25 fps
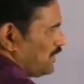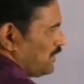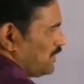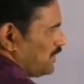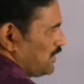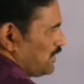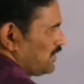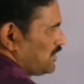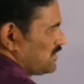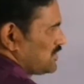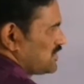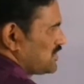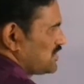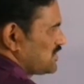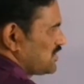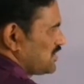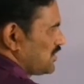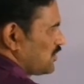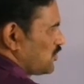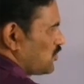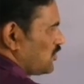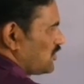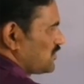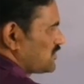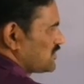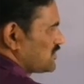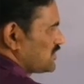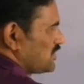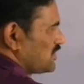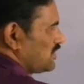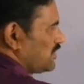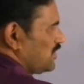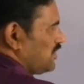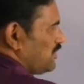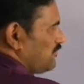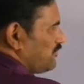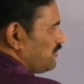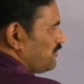This is E cos
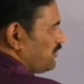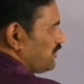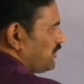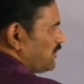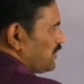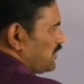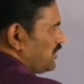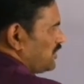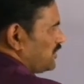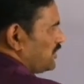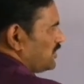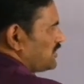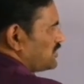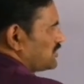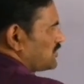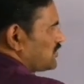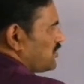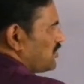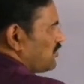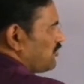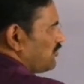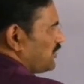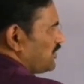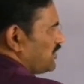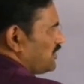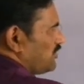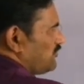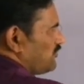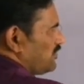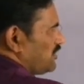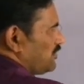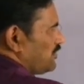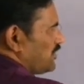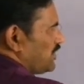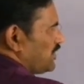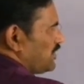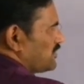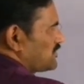theta and this component will
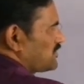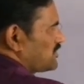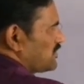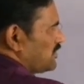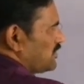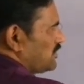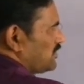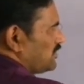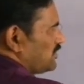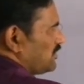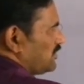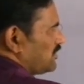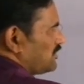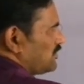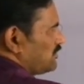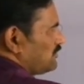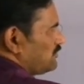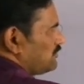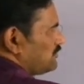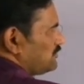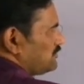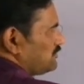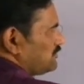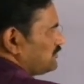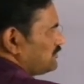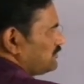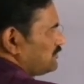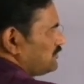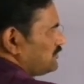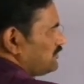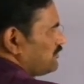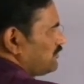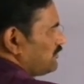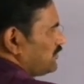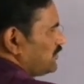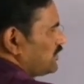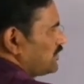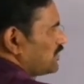be E sin theta,
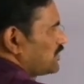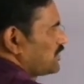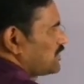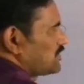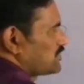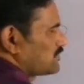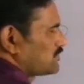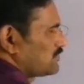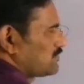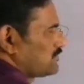right?